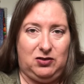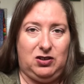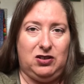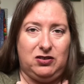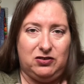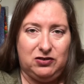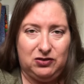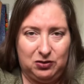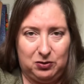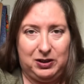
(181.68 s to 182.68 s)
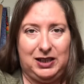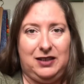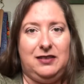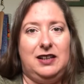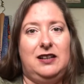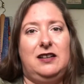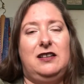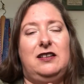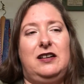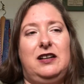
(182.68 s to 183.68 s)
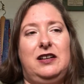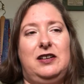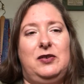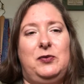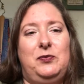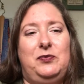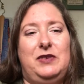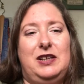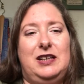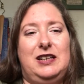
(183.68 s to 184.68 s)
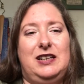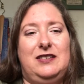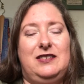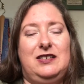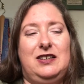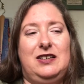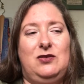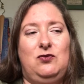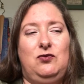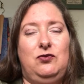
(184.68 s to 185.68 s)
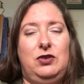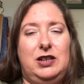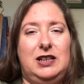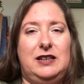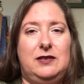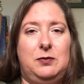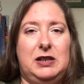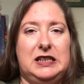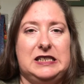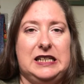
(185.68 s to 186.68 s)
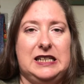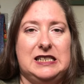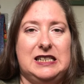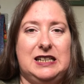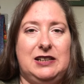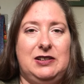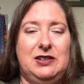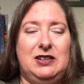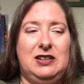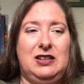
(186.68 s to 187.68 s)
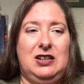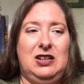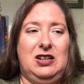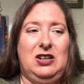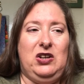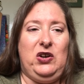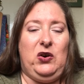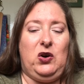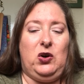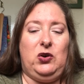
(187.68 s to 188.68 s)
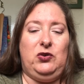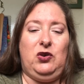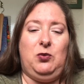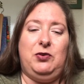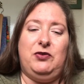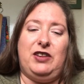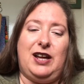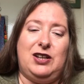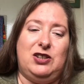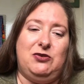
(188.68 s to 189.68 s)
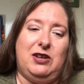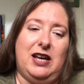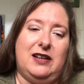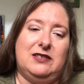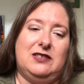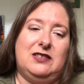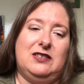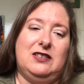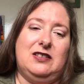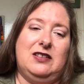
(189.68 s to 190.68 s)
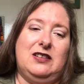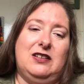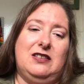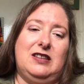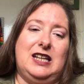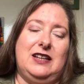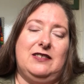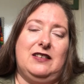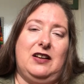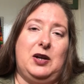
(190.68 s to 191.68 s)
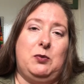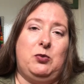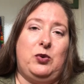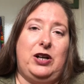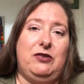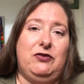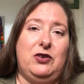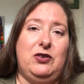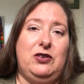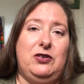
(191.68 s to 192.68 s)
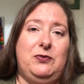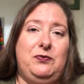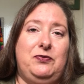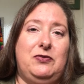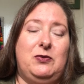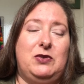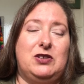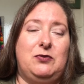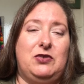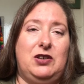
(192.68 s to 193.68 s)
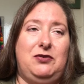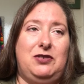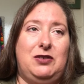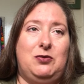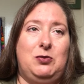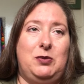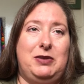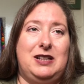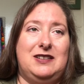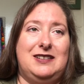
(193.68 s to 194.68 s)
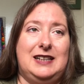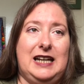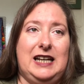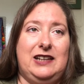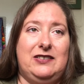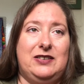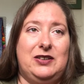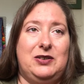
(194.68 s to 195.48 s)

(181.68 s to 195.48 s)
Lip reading: you can't do anything, and it's really debilitating. On top of that, you get things like brain fog, which I'm suffering from a bit today, so